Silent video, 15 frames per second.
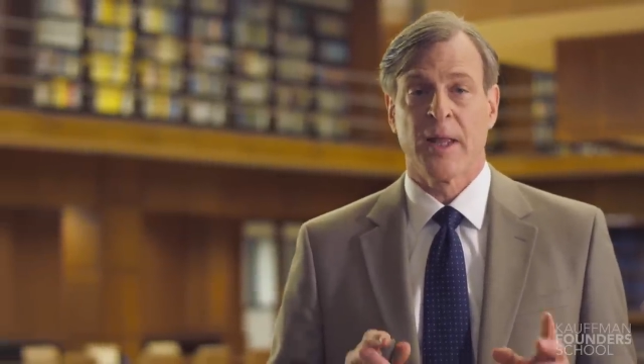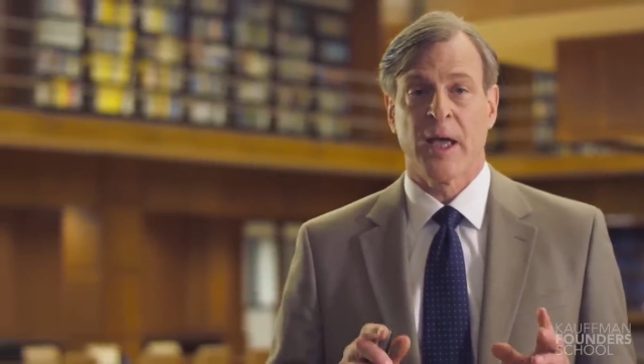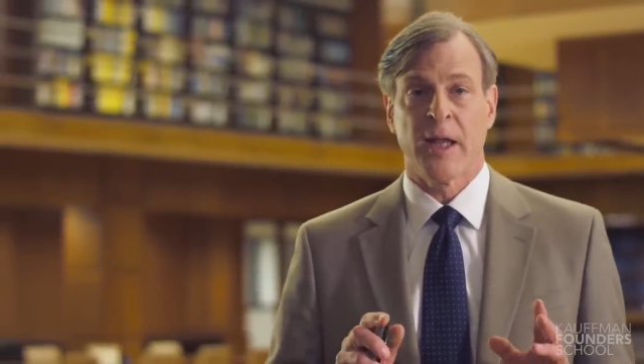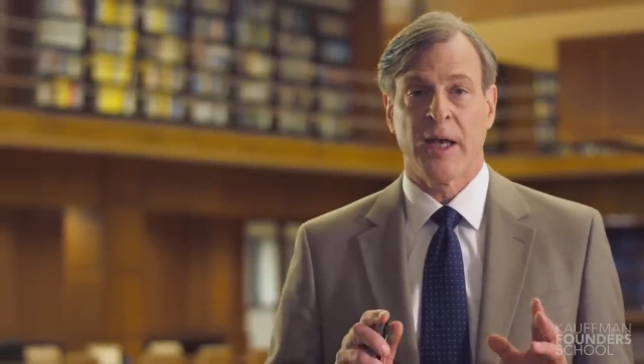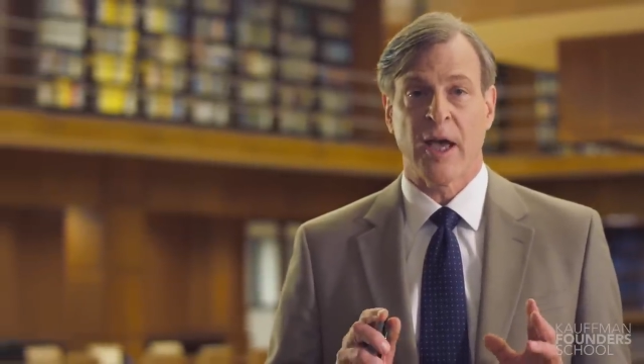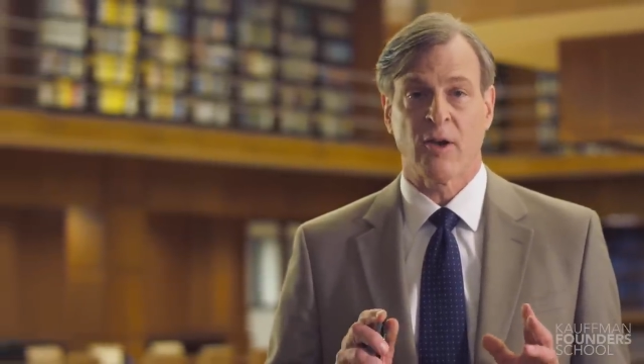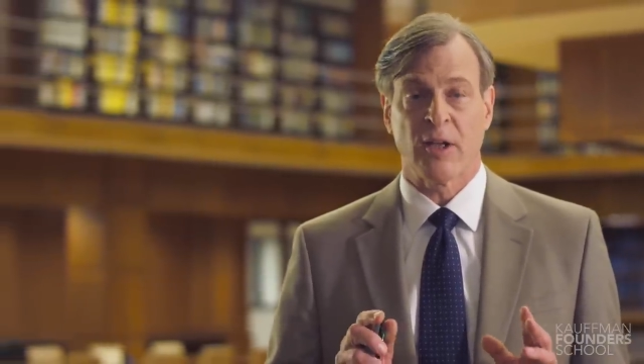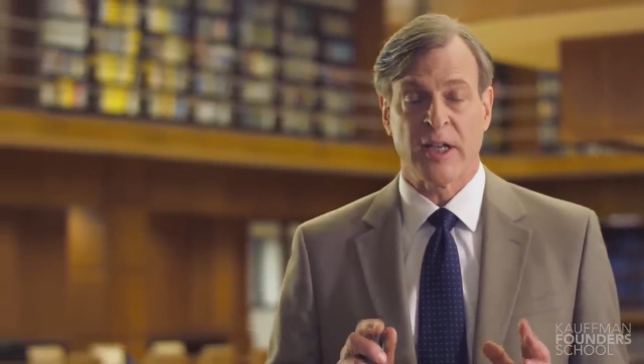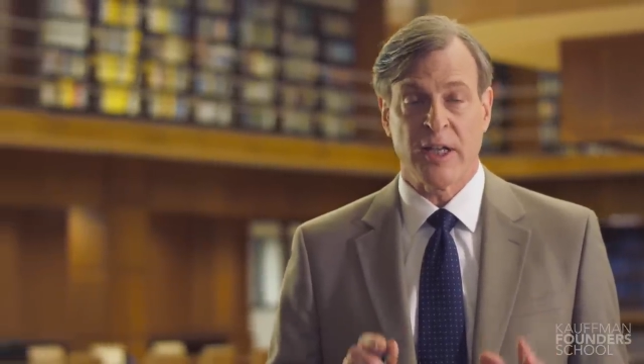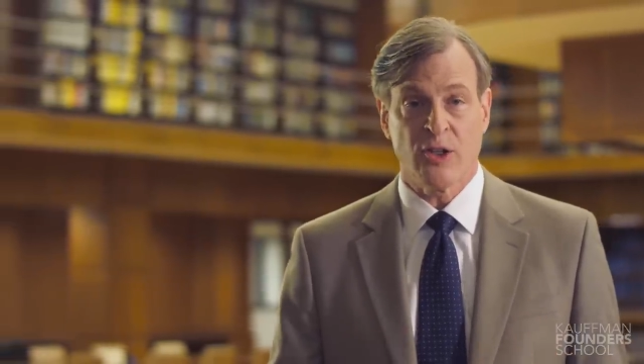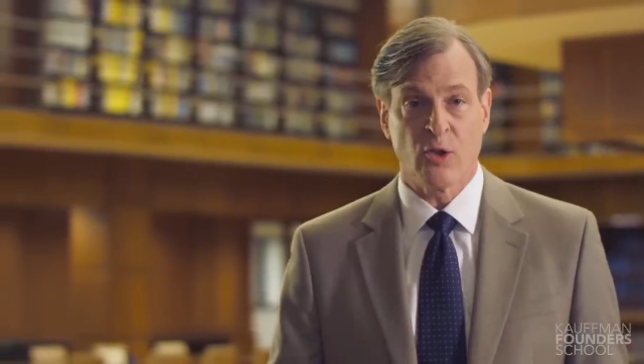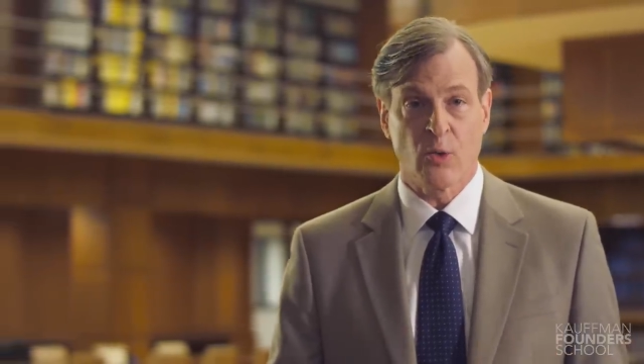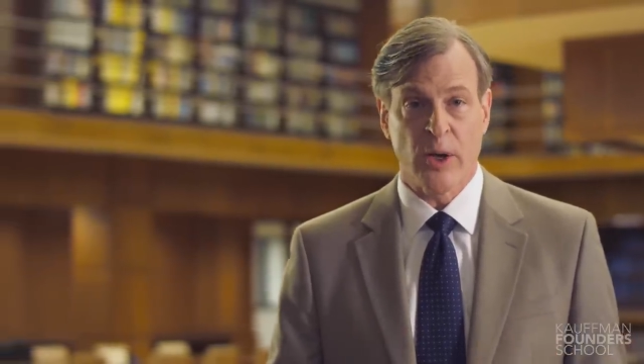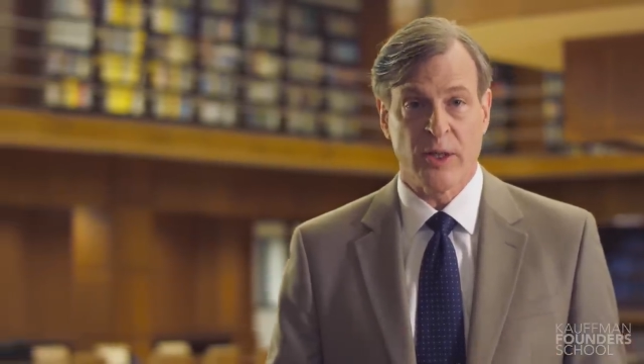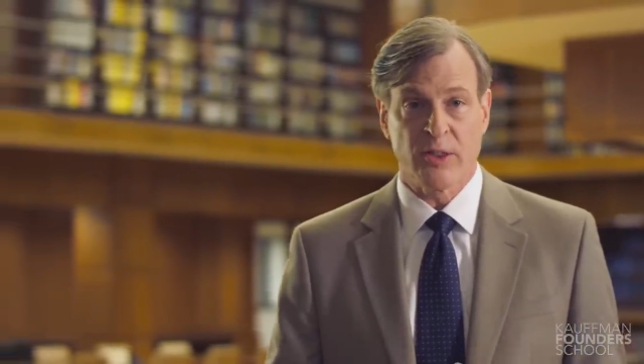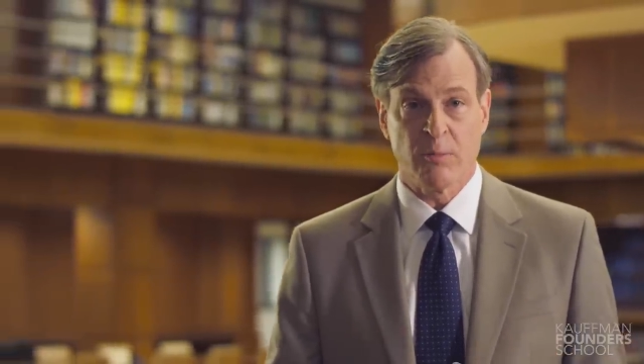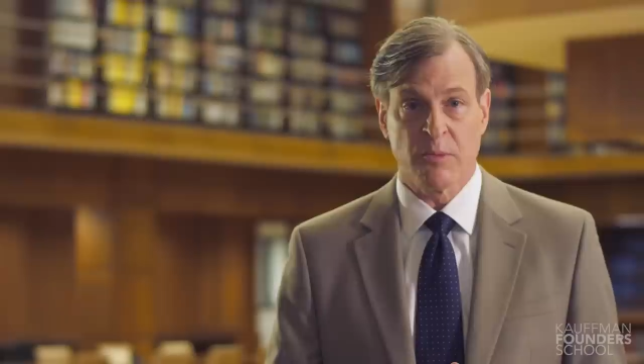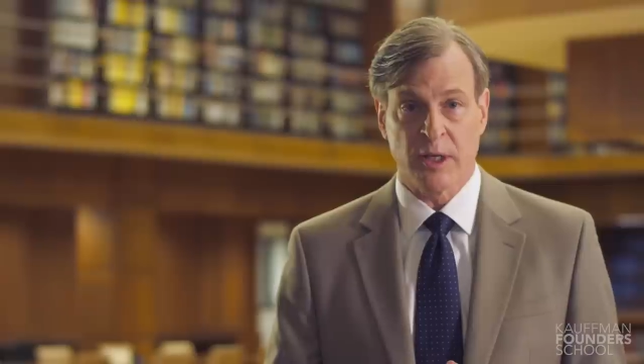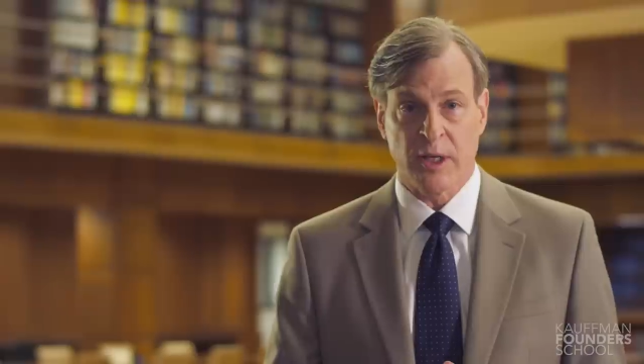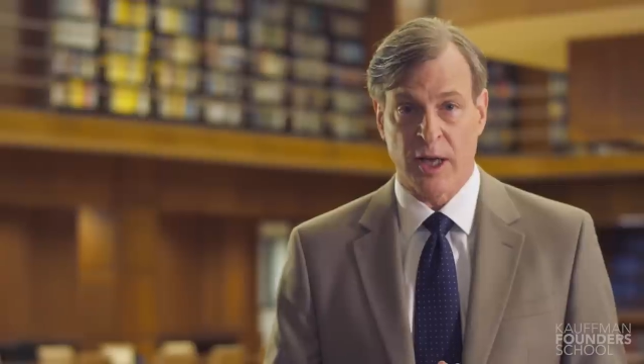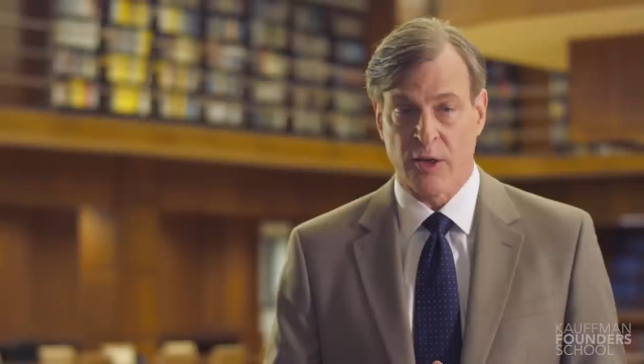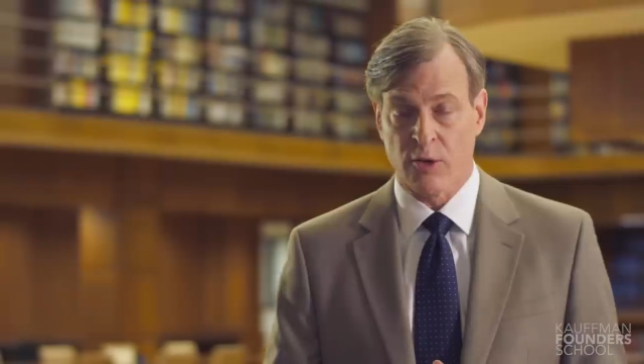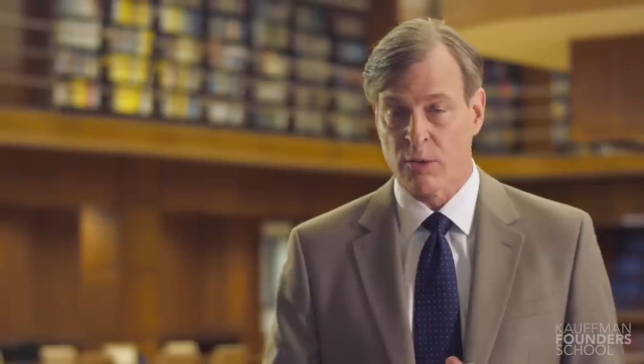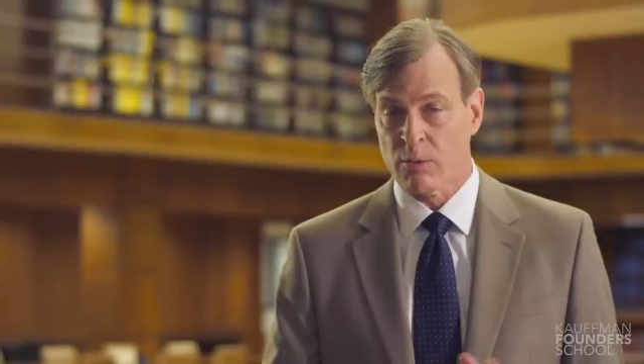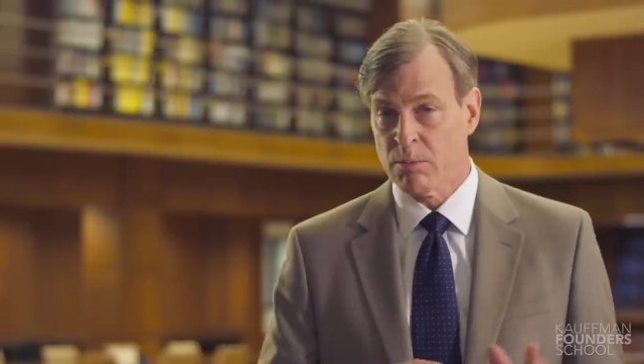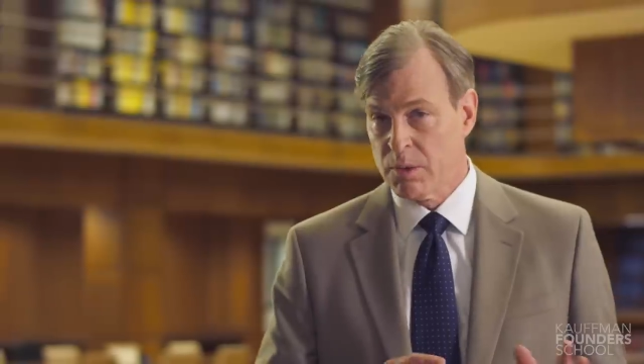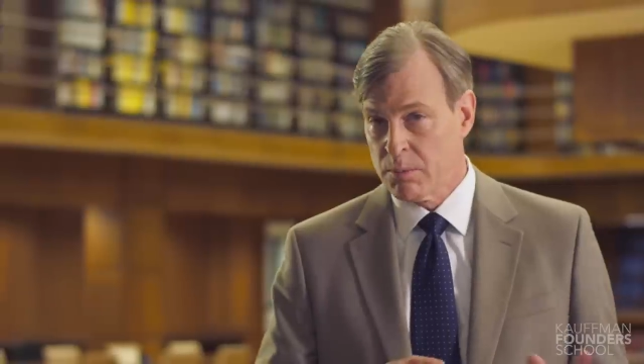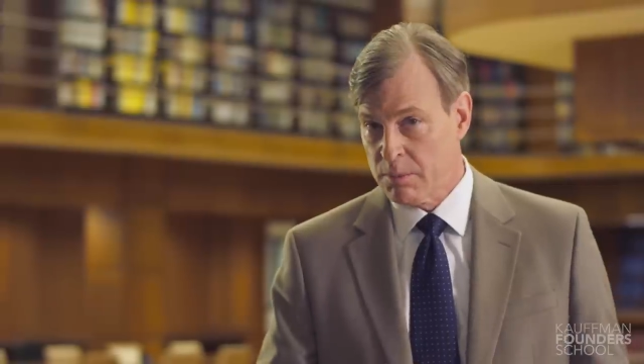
and how to integrate them together,